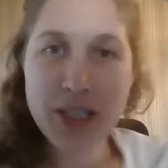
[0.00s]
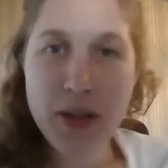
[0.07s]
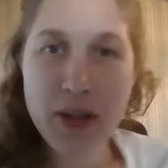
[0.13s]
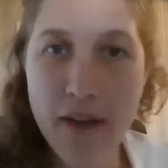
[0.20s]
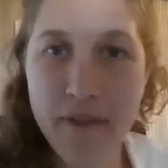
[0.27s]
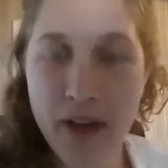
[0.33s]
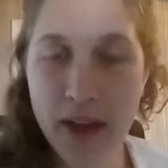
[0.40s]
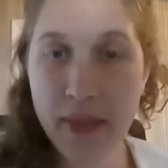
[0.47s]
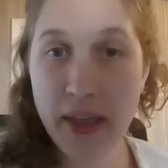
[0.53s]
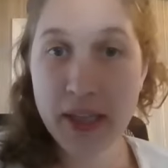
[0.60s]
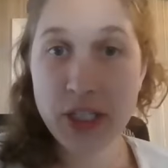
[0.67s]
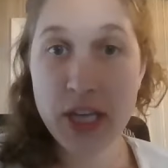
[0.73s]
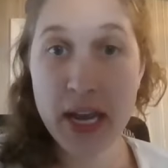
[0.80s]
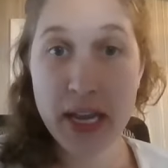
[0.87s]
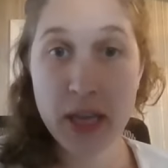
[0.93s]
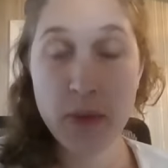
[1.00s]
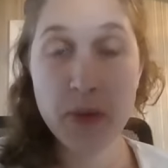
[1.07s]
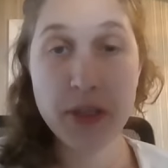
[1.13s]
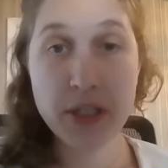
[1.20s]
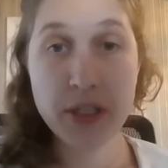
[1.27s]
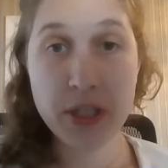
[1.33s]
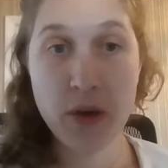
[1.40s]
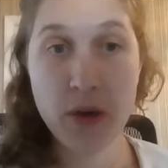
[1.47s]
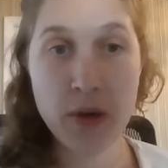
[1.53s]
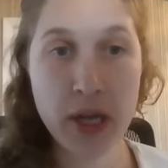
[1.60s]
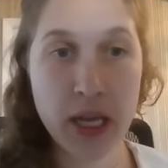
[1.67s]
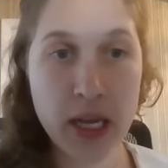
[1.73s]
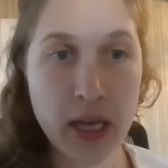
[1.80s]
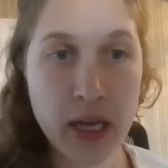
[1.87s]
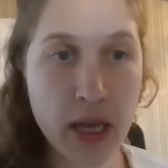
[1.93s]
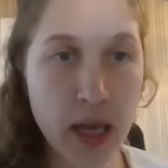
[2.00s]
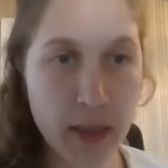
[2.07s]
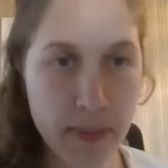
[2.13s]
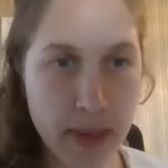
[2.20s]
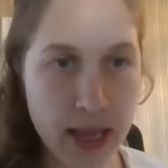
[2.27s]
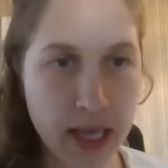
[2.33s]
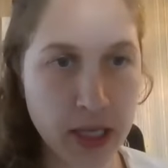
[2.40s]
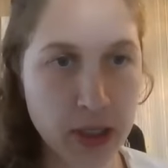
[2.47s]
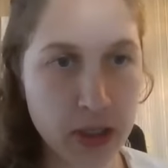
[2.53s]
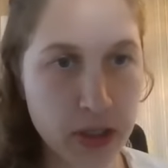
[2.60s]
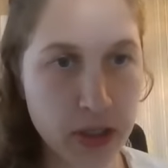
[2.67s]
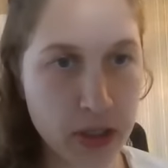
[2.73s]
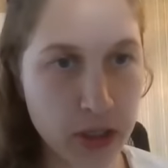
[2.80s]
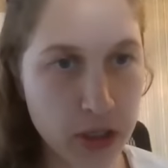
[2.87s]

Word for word: so like I find like checking with zoning and making sure mm-hmm.